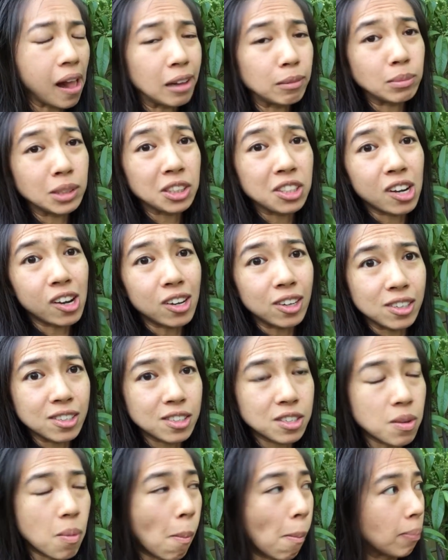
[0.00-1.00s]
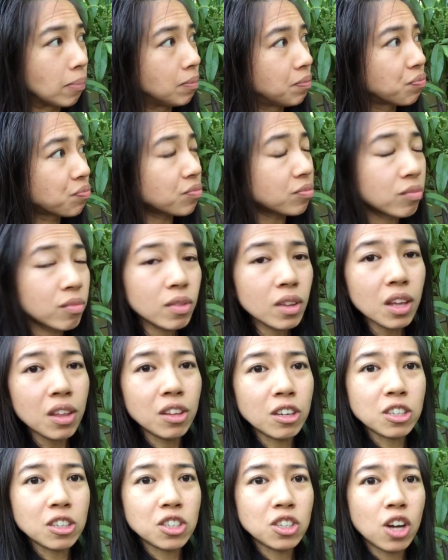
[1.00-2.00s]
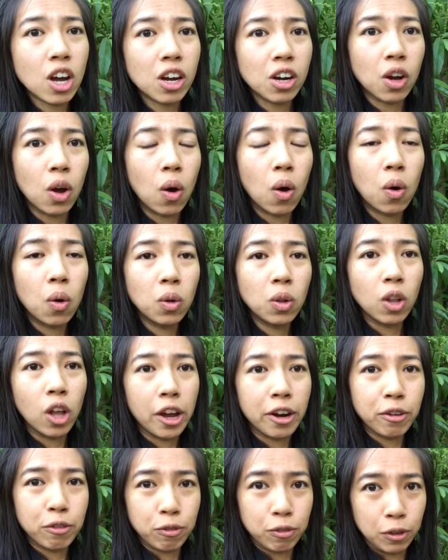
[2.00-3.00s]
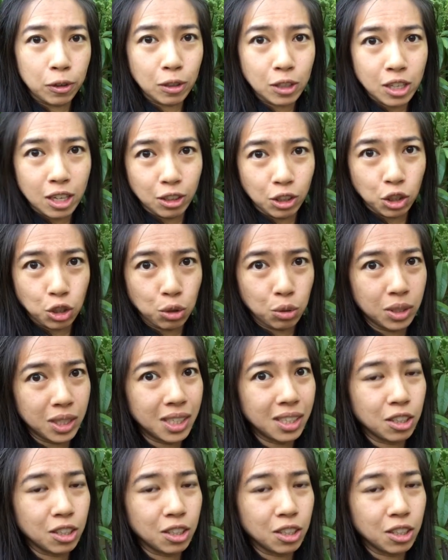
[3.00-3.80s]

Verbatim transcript: And because there's not a whole lot of fruits on the tree